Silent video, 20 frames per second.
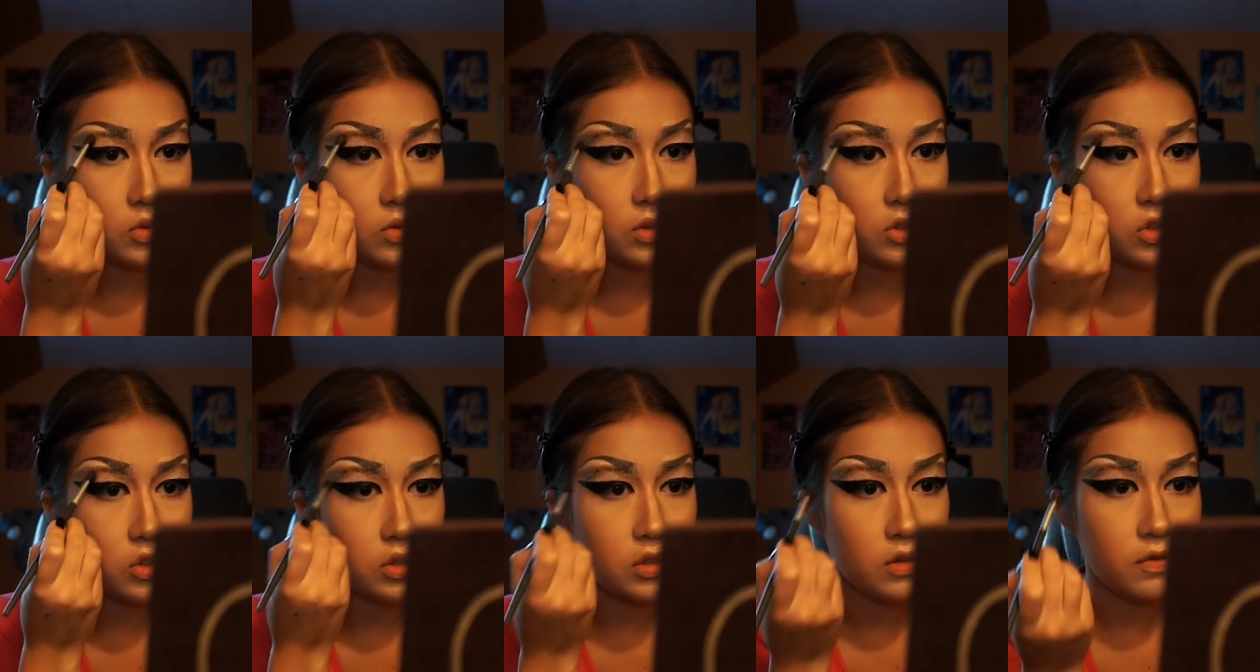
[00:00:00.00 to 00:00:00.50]
or
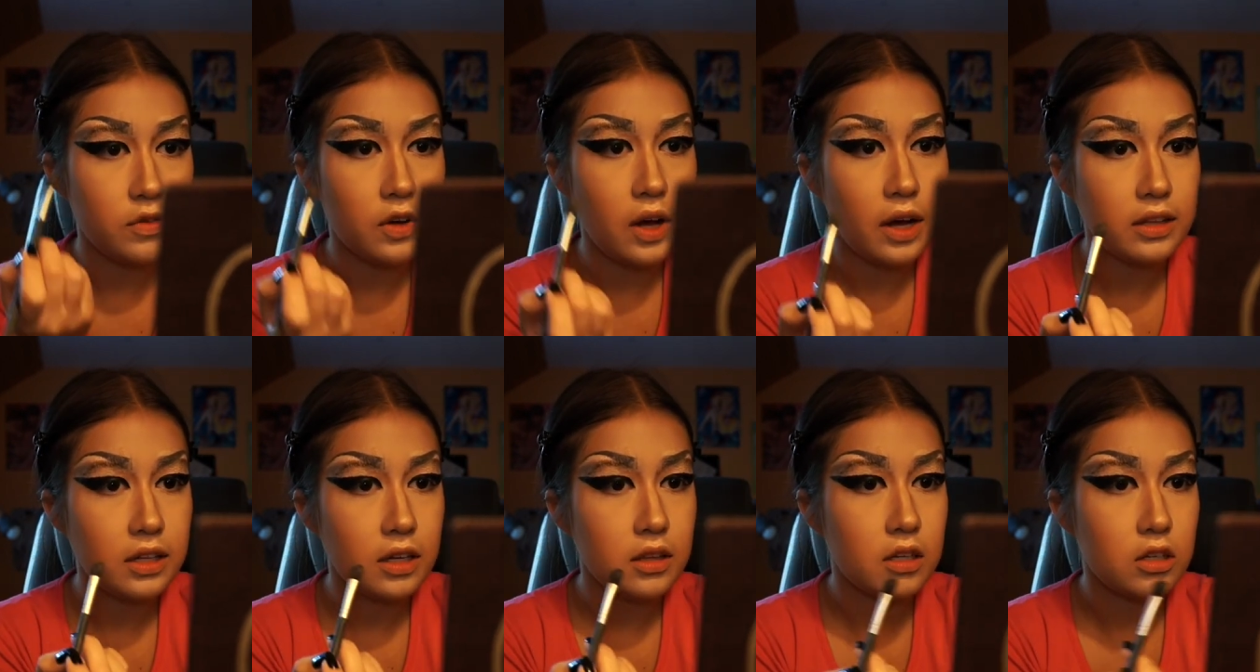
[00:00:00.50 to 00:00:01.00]
just the
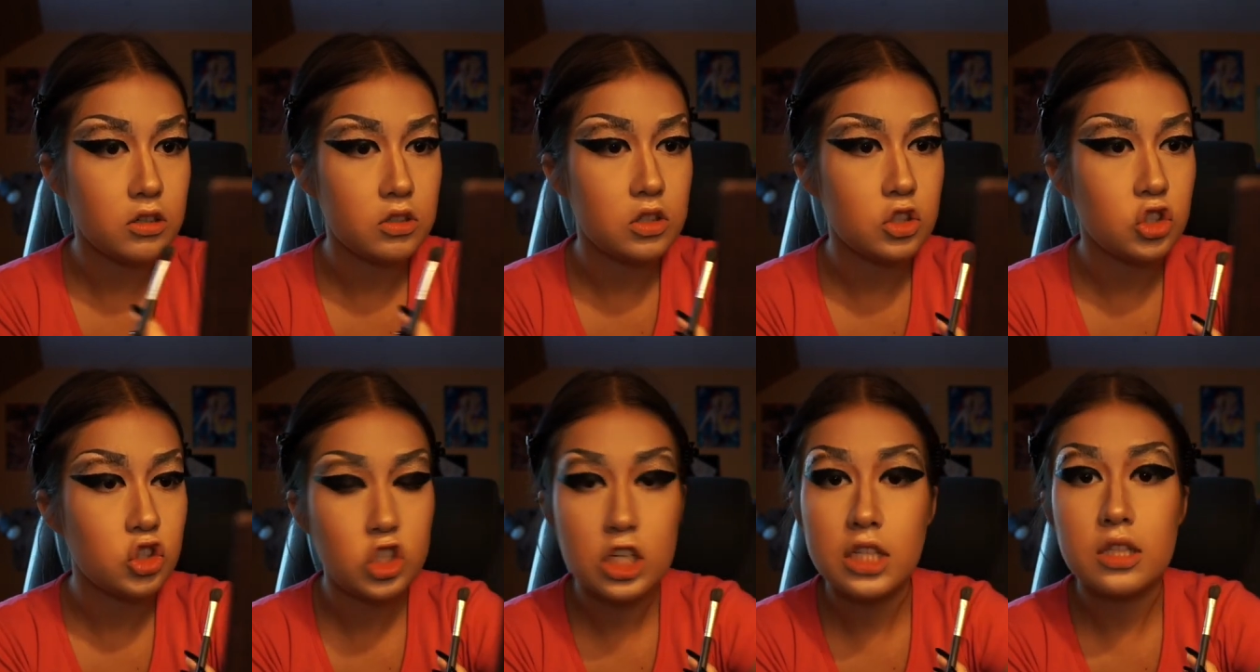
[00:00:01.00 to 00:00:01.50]
fact that there's a
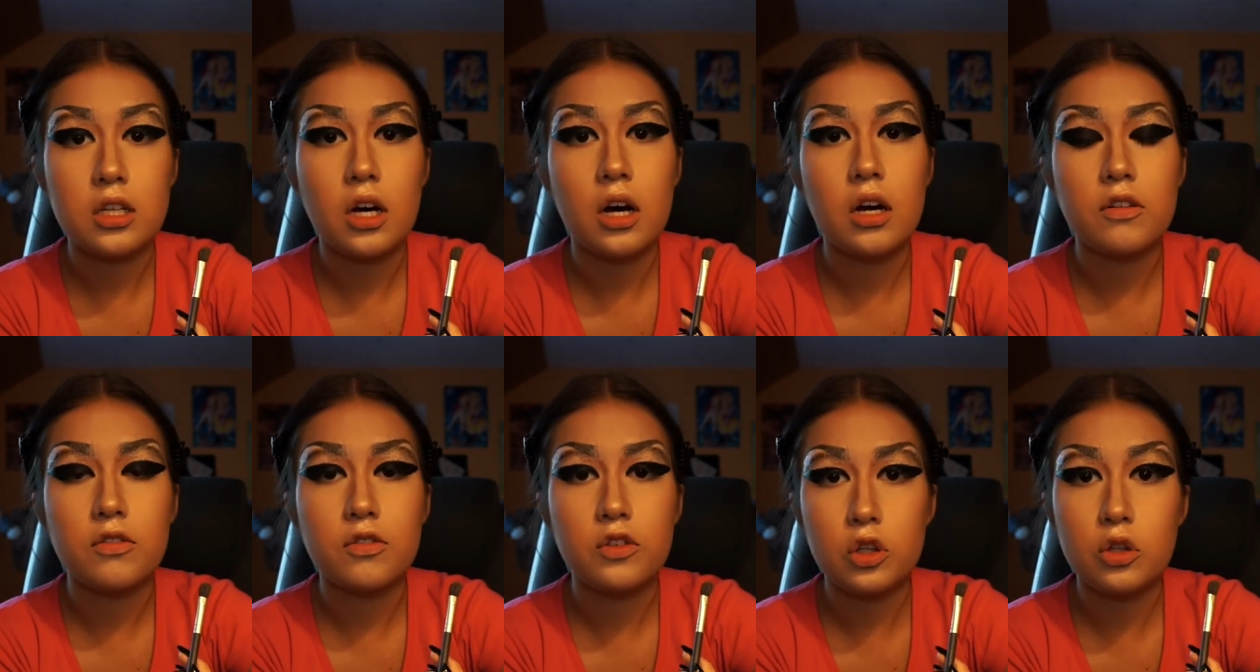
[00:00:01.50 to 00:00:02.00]
shit
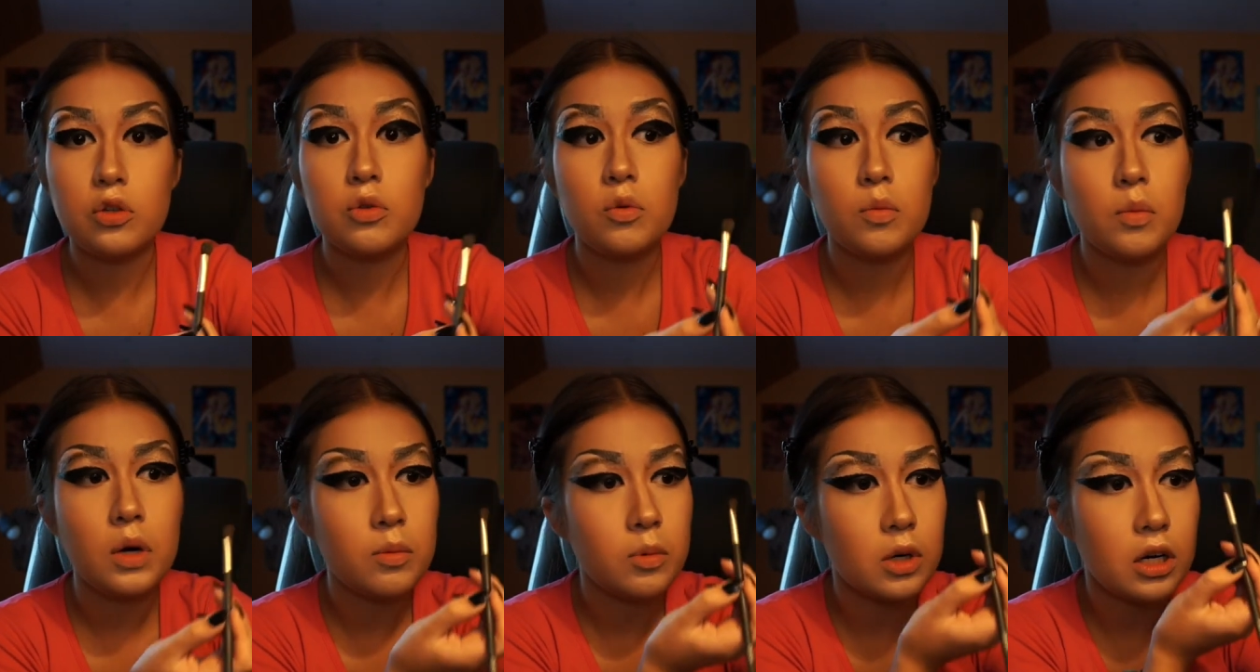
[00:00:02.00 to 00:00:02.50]
ton of glue on
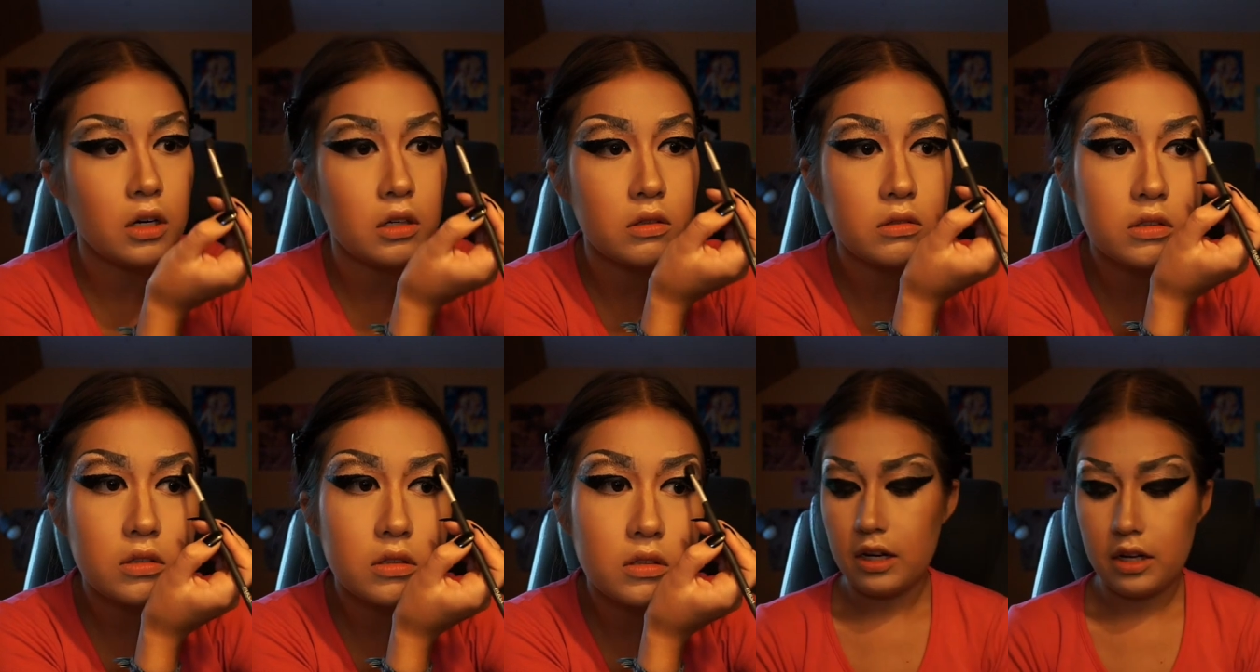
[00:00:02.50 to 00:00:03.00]
my
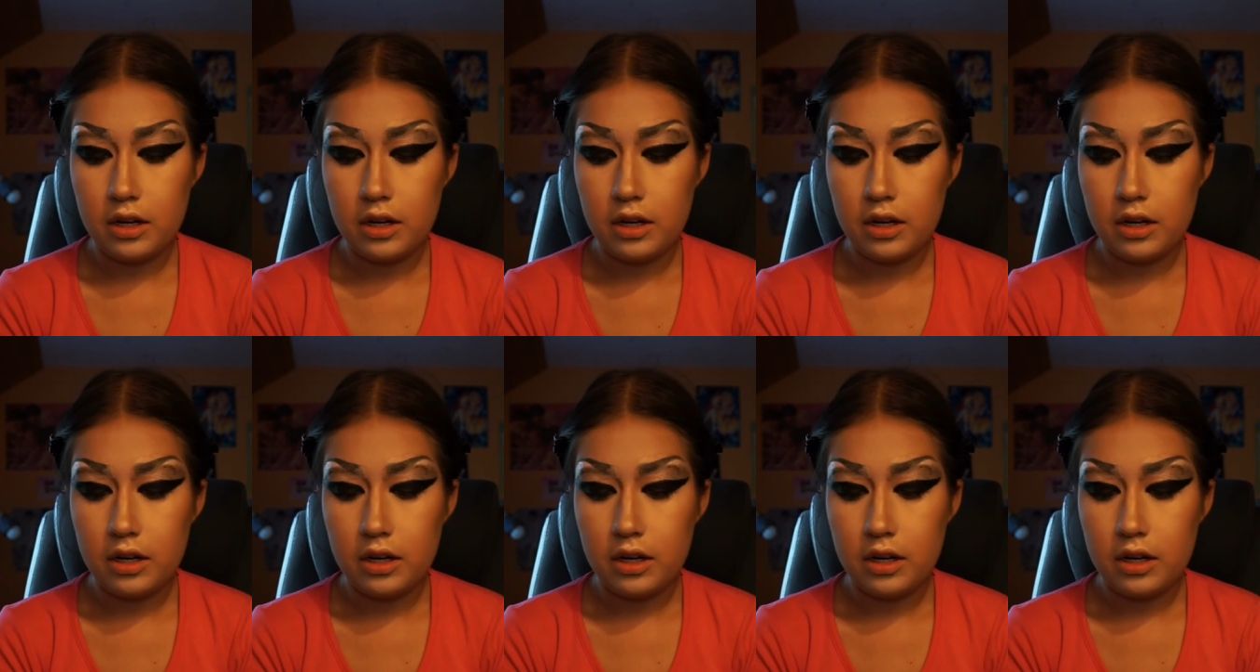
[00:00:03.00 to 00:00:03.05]
brows.